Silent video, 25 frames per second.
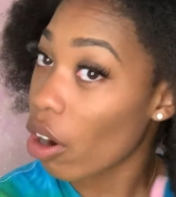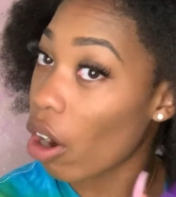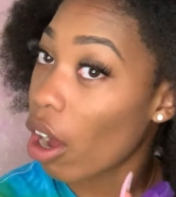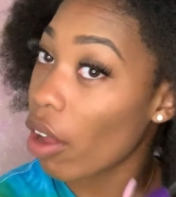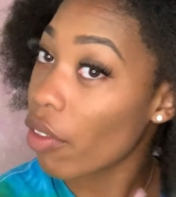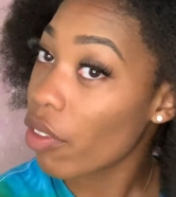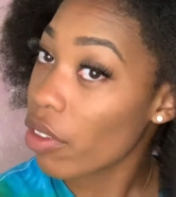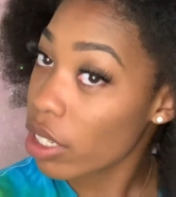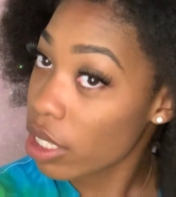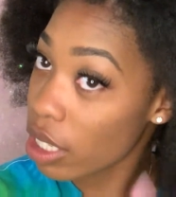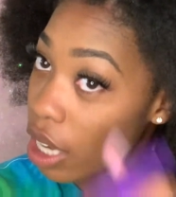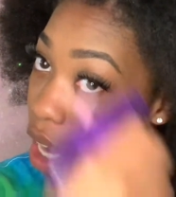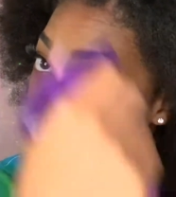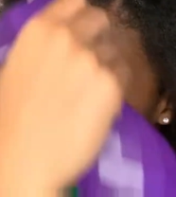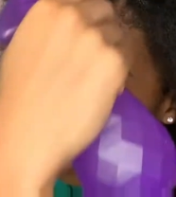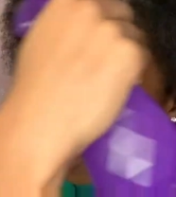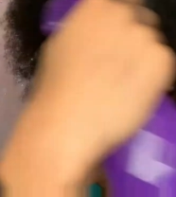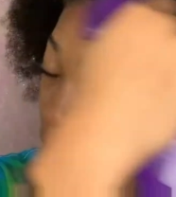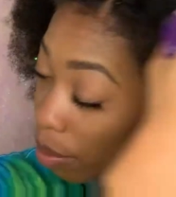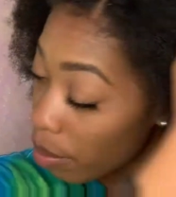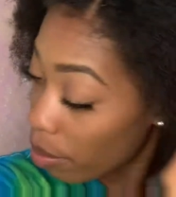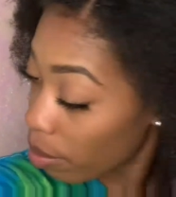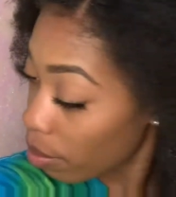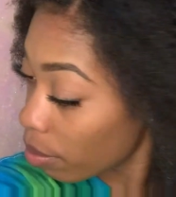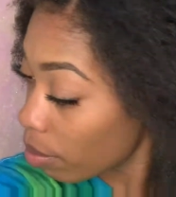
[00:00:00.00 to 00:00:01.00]
on the top.
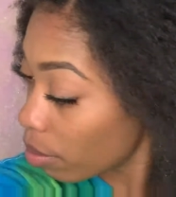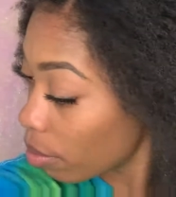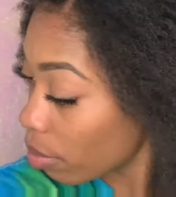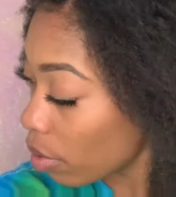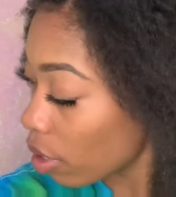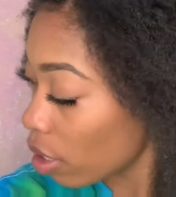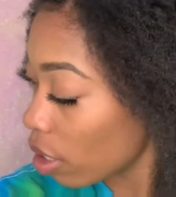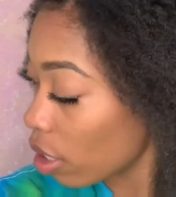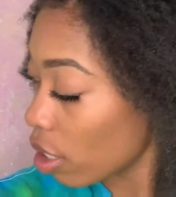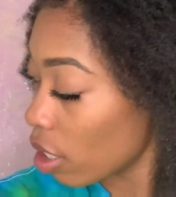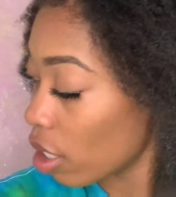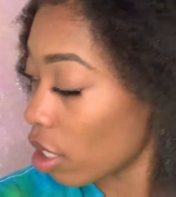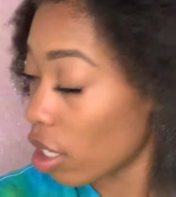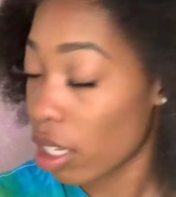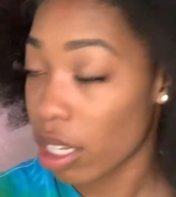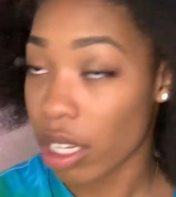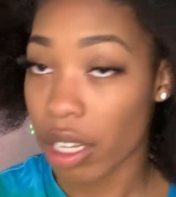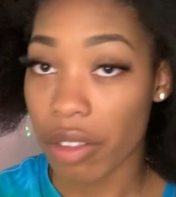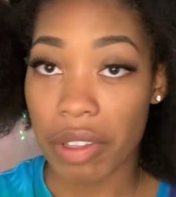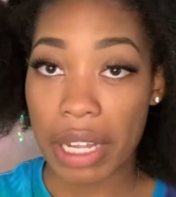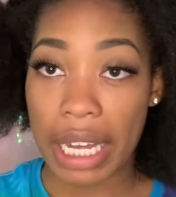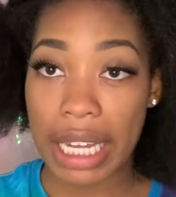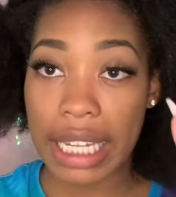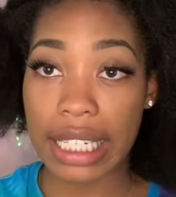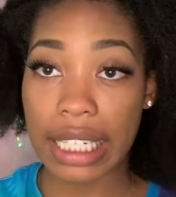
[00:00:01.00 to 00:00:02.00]

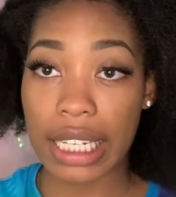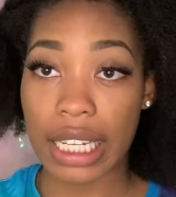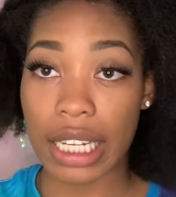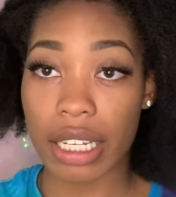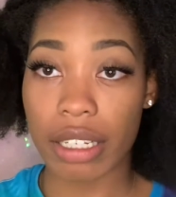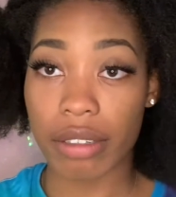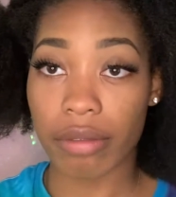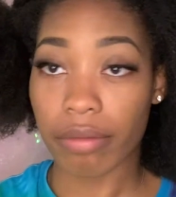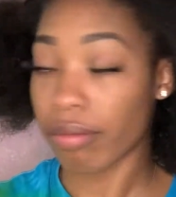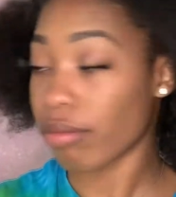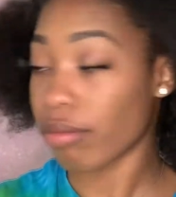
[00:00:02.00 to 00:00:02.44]
That's it.